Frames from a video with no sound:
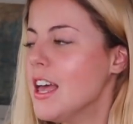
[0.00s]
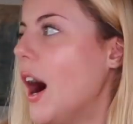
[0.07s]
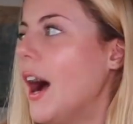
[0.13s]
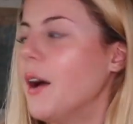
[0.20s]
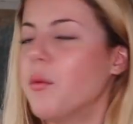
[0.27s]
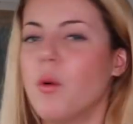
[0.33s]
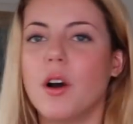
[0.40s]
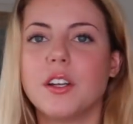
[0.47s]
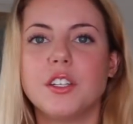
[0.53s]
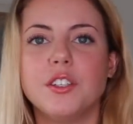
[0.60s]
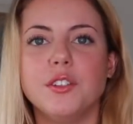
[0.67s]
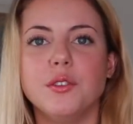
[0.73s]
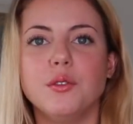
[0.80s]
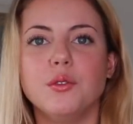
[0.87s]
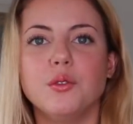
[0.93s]
I want
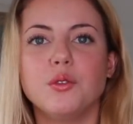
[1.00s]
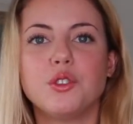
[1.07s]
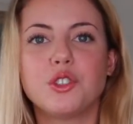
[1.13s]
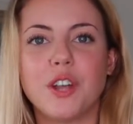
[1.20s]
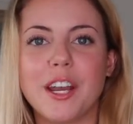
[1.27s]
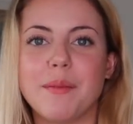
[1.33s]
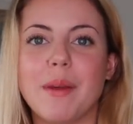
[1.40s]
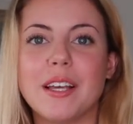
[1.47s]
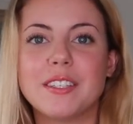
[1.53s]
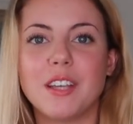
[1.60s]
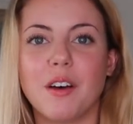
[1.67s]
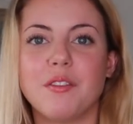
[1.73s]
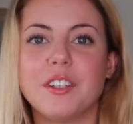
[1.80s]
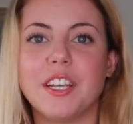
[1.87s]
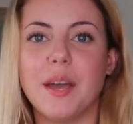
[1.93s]
to train
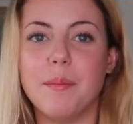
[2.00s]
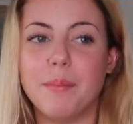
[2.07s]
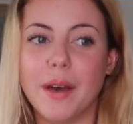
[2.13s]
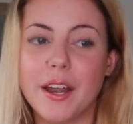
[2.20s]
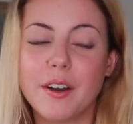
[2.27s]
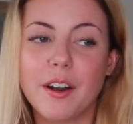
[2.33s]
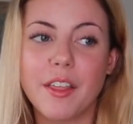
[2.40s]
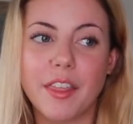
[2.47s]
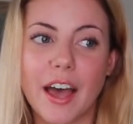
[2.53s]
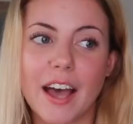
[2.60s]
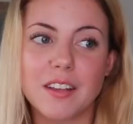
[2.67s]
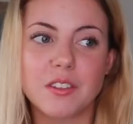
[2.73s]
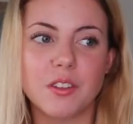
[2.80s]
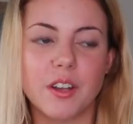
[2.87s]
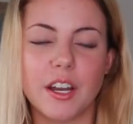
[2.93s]
myself to get better at
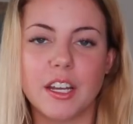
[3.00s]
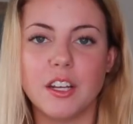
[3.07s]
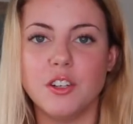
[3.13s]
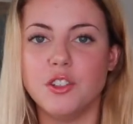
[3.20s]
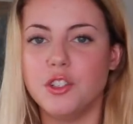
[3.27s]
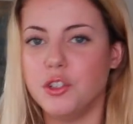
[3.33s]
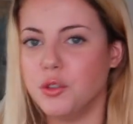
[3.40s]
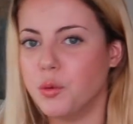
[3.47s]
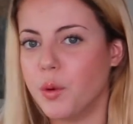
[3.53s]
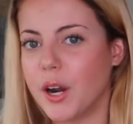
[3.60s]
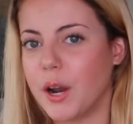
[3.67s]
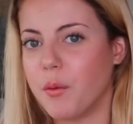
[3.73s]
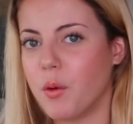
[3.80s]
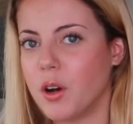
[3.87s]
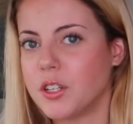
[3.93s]
that so that I can do what
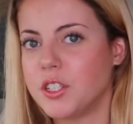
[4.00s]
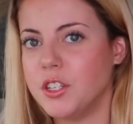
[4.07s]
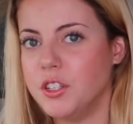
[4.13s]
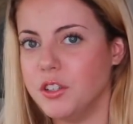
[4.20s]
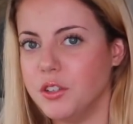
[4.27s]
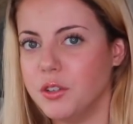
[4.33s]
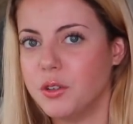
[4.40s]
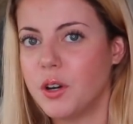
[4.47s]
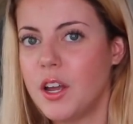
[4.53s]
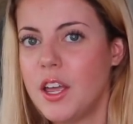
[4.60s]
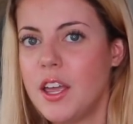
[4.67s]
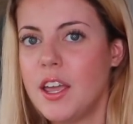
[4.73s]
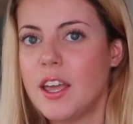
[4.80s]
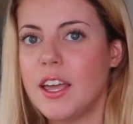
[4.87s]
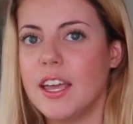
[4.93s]
I want to do.
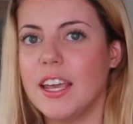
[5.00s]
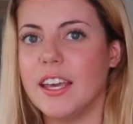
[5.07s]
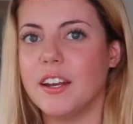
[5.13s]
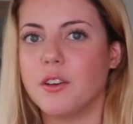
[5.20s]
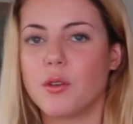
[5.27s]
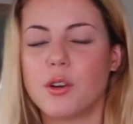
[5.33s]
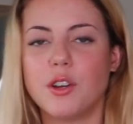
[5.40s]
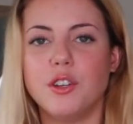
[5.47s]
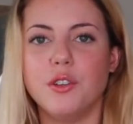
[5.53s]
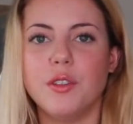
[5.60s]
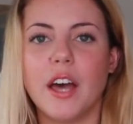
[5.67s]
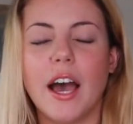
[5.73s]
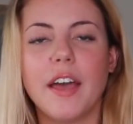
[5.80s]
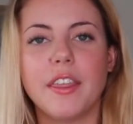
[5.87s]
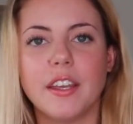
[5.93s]
And in order to do
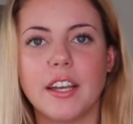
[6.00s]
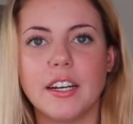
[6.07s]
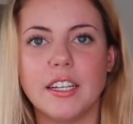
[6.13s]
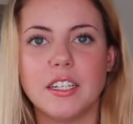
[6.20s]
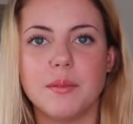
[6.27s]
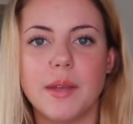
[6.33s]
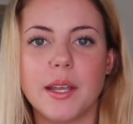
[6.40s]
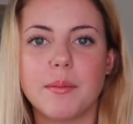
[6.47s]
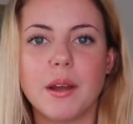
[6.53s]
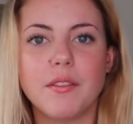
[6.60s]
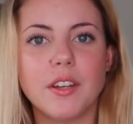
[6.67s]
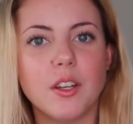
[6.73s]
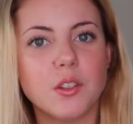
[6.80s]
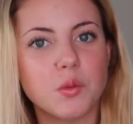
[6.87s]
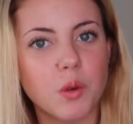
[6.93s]
that, I think I need to make my
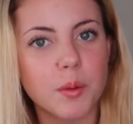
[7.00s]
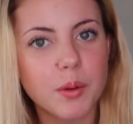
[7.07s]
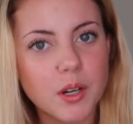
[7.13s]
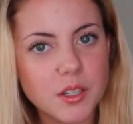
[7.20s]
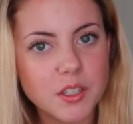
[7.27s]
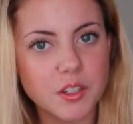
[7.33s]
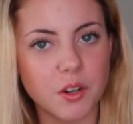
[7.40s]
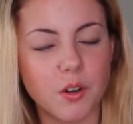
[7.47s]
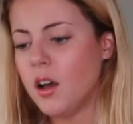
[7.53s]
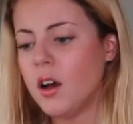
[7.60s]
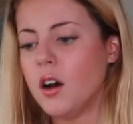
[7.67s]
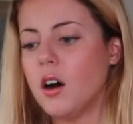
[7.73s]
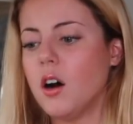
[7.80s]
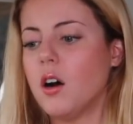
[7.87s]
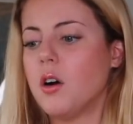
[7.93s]
videos more personal.
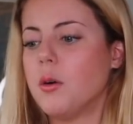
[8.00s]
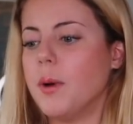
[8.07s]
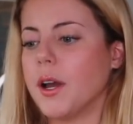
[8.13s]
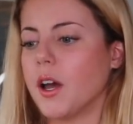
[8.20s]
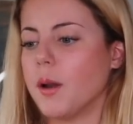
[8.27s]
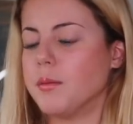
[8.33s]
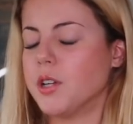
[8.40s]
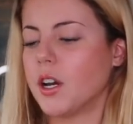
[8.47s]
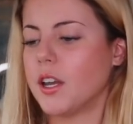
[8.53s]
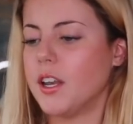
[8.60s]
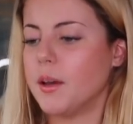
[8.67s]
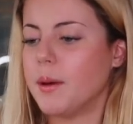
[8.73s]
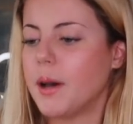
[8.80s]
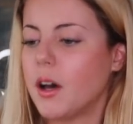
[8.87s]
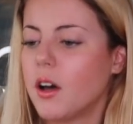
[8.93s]
Oh my god, I'm talking
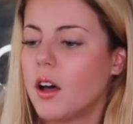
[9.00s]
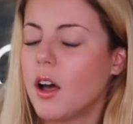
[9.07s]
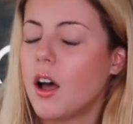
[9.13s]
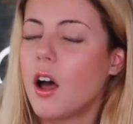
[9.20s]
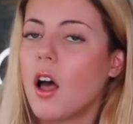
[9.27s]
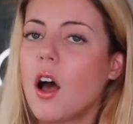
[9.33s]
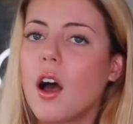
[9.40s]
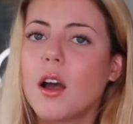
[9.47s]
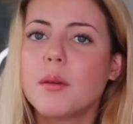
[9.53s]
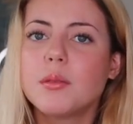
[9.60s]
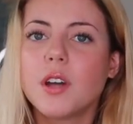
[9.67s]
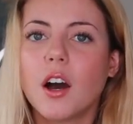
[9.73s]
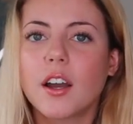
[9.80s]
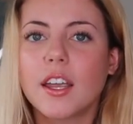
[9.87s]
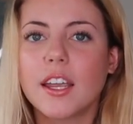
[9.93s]

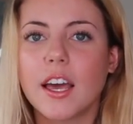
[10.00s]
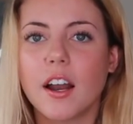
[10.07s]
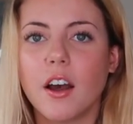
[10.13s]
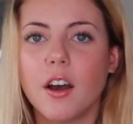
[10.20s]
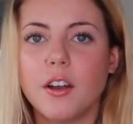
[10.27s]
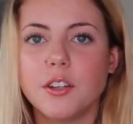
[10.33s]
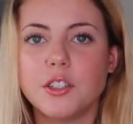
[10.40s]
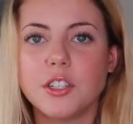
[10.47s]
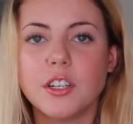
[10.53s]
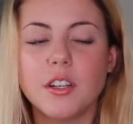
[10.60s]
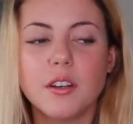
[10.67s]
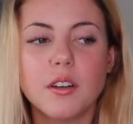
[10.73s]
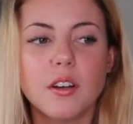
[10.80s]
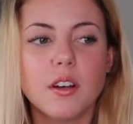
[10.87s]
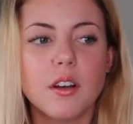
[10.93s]
at
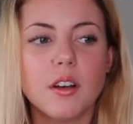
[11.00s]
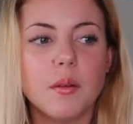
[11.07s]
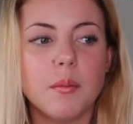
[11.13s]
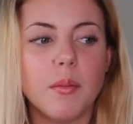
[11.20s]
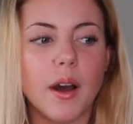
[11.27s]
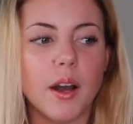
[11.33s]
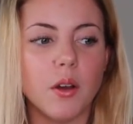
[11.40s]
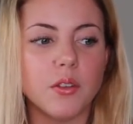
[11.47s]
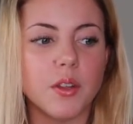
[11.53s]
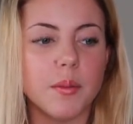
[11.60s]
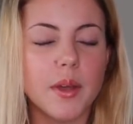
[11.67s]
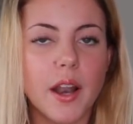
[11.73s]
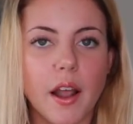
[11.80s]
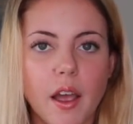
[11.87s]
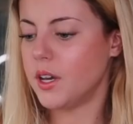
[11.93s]
100 miles a
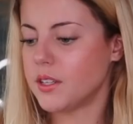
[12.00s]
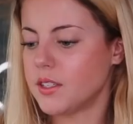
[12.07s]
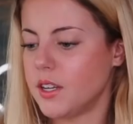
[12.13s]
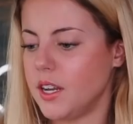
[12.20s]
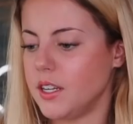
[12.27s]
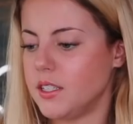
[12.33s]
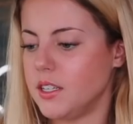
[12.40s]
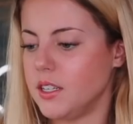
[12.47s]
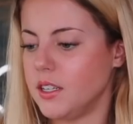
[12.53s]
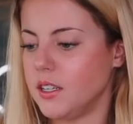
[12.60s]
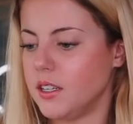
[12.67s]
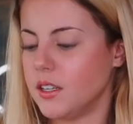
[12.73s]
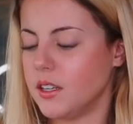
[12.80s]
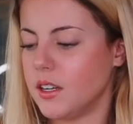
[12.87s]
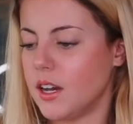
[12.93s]
minute.
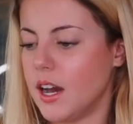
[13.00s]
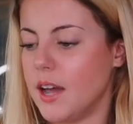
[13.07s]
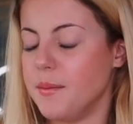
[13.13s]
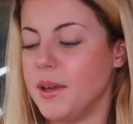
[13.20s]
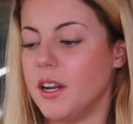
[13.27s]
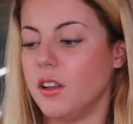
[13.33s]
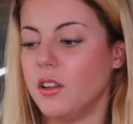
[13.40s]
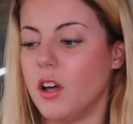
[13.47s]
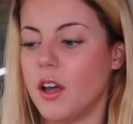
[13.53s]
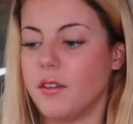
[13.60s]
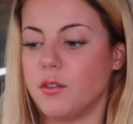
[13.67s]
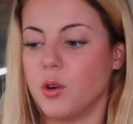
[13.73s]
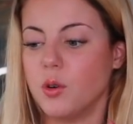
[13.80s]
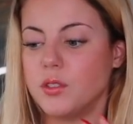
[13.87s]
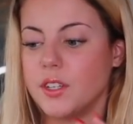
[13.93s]
2018, I made a lot
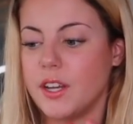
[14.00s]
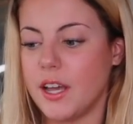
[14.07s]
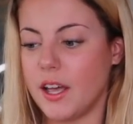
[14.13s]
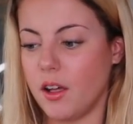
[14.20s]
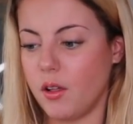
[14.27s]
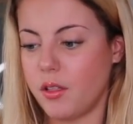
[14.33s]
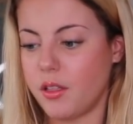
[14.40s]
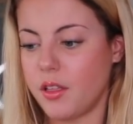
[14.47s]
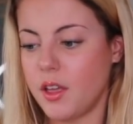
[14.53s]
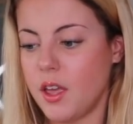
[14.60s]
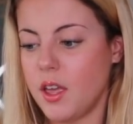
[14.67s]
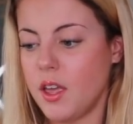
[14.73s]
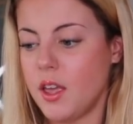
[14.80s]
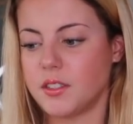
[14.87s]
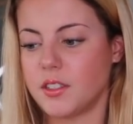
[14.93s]
of goals in health.
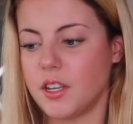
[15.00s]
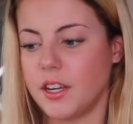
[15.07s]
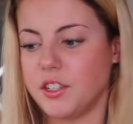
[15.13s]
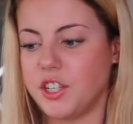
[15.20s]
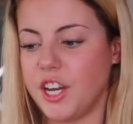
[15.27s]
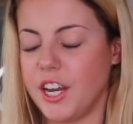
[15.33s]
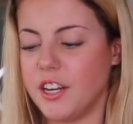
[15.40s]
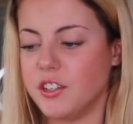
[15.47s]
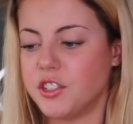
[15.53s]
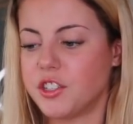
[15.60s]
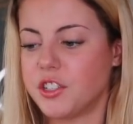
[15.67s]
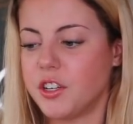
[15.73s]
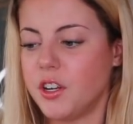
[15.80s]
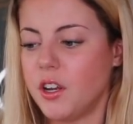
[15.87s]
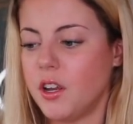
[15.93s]
So I
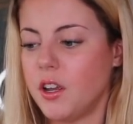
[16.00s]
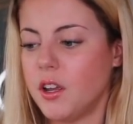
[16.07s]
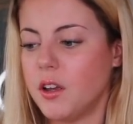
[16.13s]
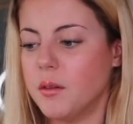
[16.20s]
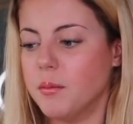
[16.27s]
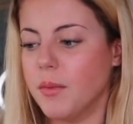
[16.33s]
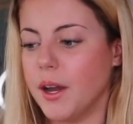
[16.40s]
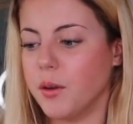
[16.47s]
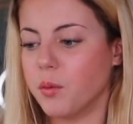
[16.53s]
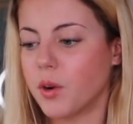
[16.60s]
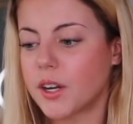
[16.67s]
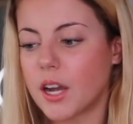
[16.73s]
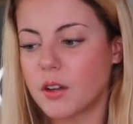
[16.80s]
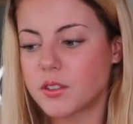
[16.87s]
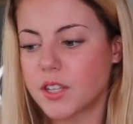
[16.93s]
changed my
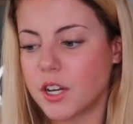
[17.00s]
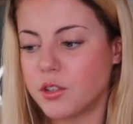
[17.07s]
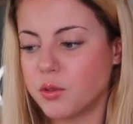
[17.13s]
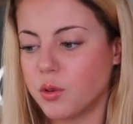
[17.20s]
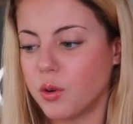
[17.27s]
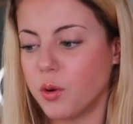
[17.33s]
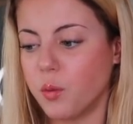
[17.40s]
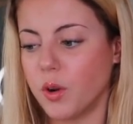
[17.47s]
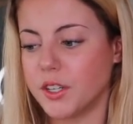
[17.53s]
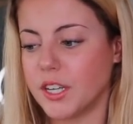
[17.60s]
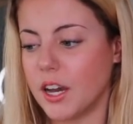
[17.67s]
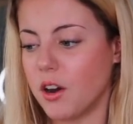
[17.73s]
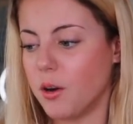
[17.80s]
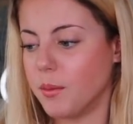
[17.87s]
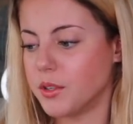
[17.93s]
workout schedule, worked
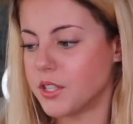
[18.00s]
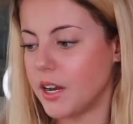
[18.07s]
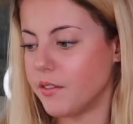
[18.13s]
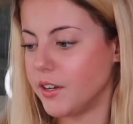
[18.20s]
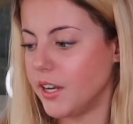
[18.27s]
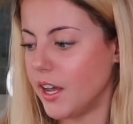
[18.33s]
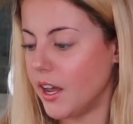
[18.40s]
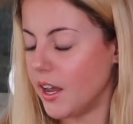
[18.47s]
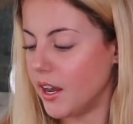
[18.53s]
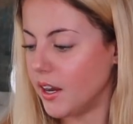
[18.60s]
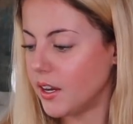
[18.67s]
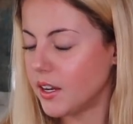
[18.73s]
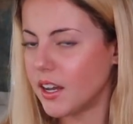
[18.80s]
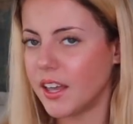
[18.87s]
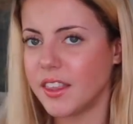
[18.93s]
out almost every
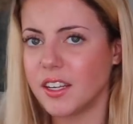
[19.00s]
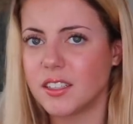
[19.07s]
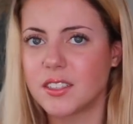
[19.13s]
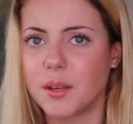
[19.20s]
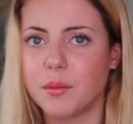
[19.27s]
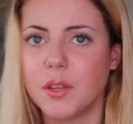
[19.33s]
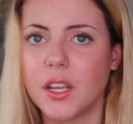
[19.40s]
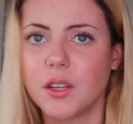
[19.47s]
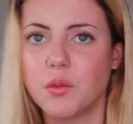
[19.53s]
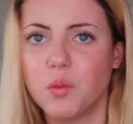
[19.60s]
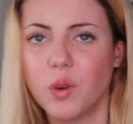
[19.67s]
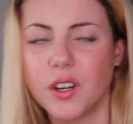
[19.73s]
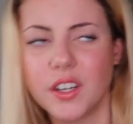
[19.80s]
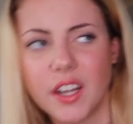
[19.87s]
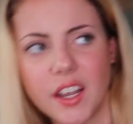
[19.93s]
day, I think except
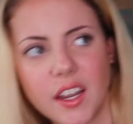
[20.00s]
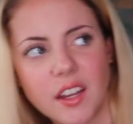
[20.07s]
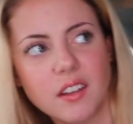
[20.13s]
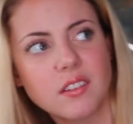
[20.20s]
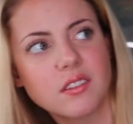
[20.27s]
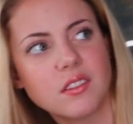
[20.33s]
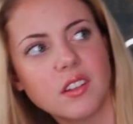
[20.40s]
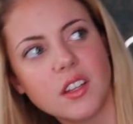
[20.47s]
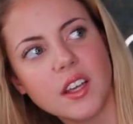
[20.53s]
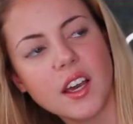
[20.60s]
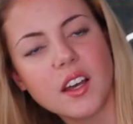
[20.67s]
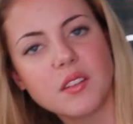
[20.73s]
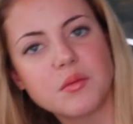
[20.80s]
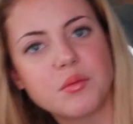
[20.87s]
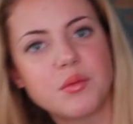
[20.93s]
one day.
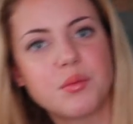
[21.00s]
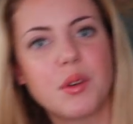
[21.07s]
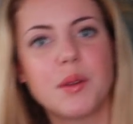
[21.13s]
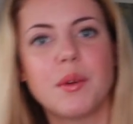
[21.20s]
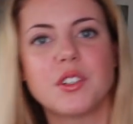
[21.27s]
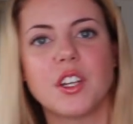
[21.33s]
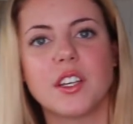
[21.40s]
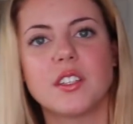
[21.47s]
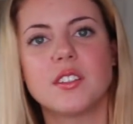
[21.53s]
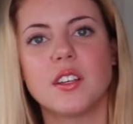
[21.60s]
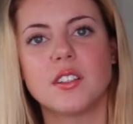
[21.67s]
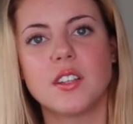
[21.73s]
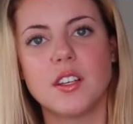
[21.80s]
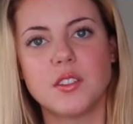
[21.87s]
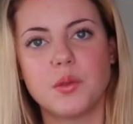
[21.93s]
Yeah, pretty much
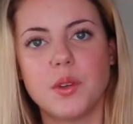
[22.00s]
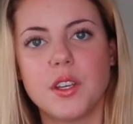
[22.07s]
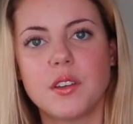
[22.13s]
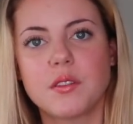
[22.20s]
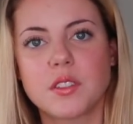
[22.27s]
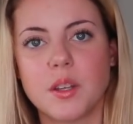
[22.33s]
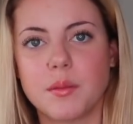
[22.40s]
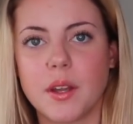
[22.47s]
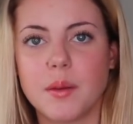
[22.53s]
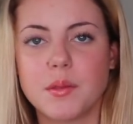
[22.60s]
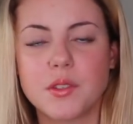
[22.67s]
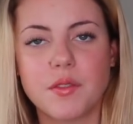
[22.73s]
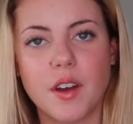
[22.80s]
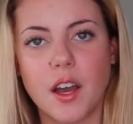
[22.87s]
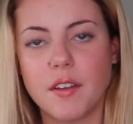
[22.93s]
6 days a week,
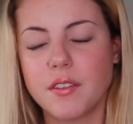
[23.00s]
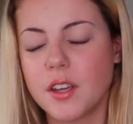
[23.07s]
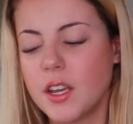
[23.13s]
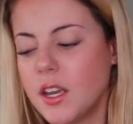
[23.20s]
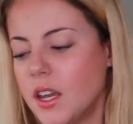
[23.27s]
sometimes 5.